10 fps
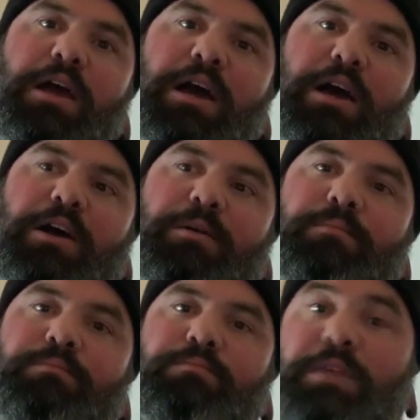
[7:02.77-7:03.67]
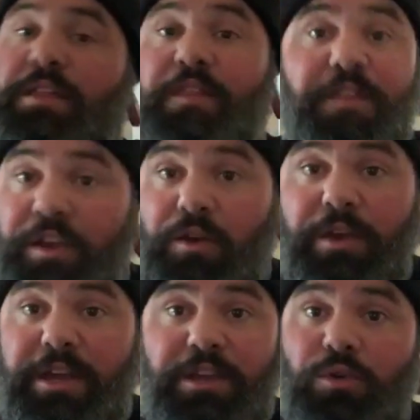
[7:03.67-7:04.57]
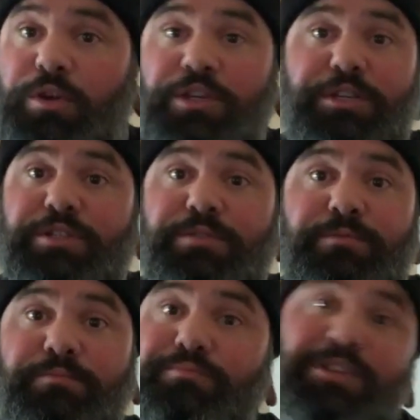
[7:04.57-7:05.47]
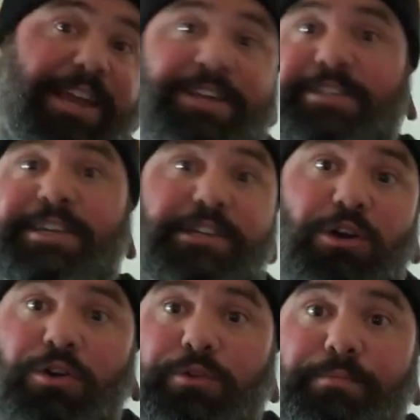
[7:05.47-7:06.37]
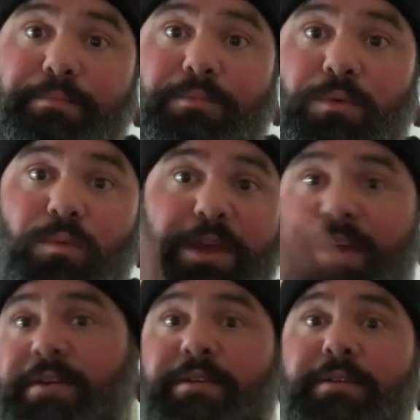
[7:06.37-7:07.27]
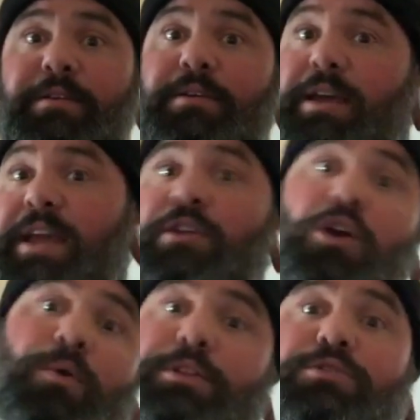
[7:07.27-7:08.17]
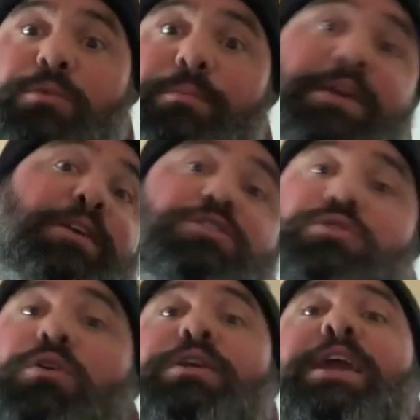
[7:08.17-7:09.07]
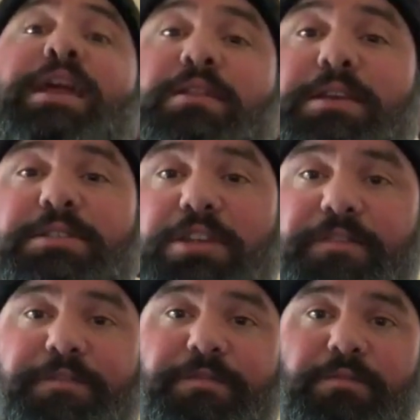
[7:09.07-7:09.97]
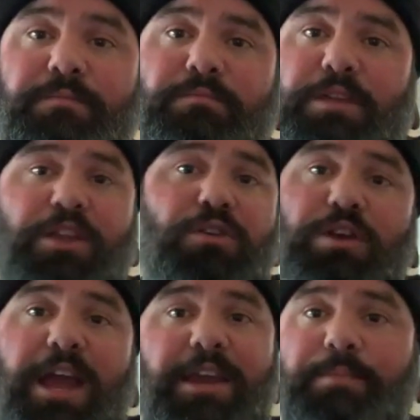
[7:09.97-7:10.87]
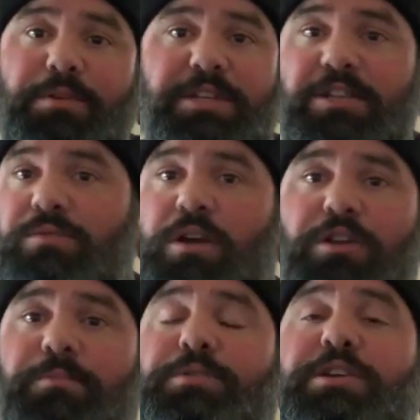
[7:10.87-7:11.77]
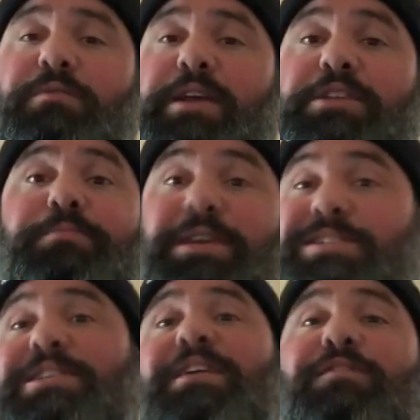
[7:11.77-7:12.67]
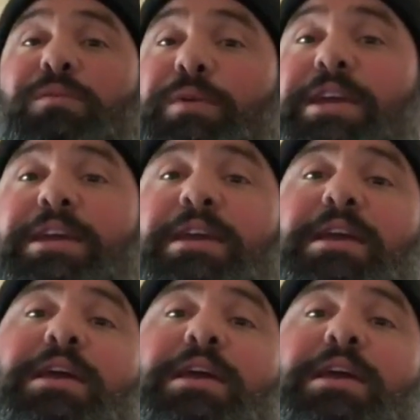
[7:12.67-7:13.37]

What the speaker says: In theory, you could just take a deload week and go into a meet because you're already handling stuff in your 90% to 100% range basically every week.